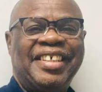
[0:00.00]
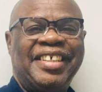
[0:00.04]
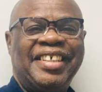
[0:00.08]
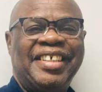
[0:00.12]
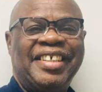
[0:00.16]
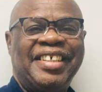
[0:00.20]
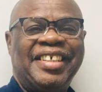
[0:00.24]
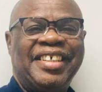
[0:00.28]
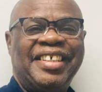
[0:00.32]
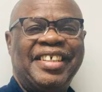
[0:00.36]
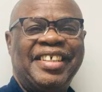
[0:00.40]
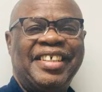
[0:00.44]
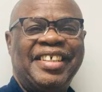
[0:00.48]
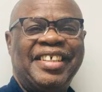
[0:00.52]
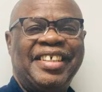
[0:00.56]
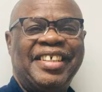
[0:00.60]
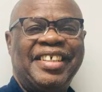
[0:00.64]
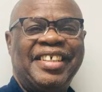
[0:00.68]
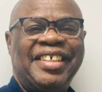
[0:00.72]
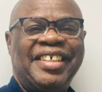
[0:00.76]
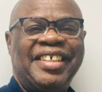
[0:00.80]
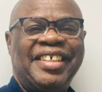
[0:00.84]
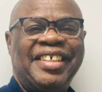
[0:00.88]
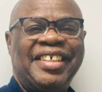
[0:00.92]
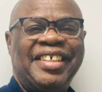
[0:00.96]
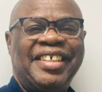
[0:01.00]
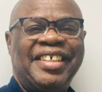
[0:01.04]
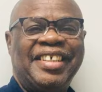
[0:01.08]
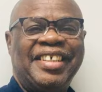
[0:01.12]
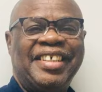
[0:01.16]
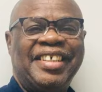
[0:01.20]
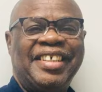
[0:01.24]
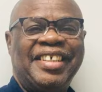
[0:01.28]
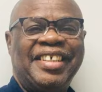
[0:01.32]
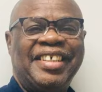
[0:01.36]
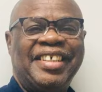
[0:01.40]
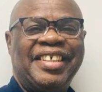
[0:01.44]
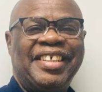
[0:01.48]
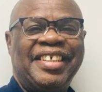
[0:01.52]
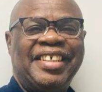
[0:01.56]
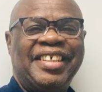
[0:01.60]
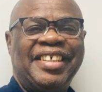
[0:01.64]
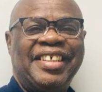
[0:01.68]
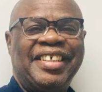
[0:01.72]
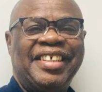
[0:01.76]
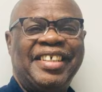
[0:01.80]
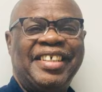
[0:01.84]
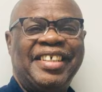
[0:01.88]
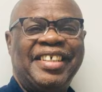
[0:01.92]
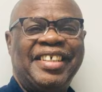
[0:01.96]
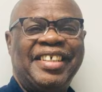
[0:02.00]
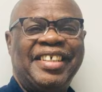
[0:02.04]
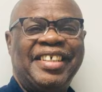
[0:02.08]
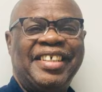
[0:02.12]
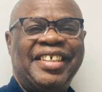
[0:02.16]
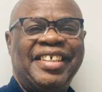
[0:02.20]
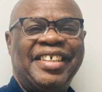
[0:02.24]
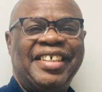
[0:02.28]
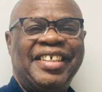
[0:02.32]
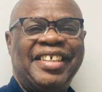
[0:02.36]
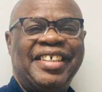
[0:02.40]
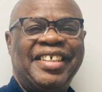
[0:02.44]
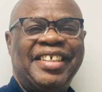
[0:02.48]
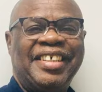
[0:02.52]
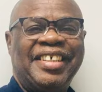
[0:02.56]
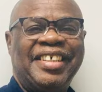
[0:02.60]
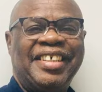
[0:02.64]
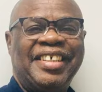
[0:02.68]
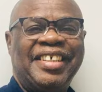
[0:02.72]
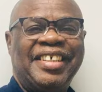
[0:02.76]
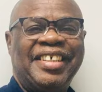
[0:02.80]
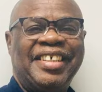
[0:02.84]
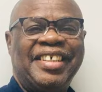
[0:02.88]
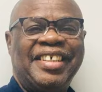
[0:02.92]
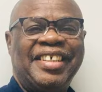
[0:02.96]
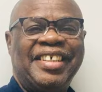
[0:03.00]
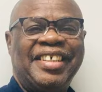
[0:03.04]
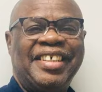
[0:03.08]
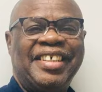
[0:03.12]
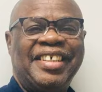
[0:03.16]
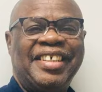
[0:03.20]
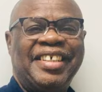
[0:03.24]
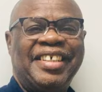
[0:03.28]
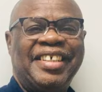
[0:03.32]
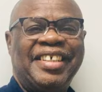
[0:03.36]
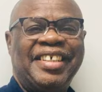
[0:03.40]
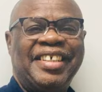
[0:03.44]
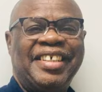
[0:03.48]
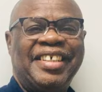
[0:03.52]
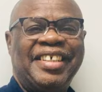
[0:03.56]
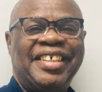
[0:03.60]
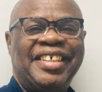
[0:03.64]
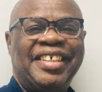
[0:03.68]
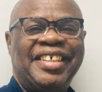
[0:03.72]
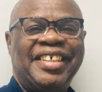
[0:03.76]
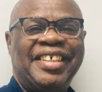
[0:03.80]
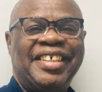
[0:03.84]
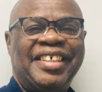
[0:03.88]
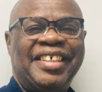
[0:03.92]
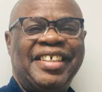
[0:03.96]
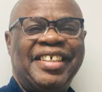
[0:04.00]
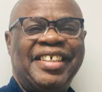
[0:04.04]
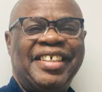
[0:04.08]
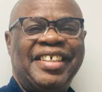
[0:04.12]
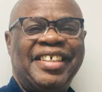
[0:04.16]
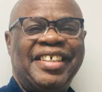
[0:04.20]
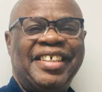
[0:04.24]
The face doesn't move, so there is nothing to read.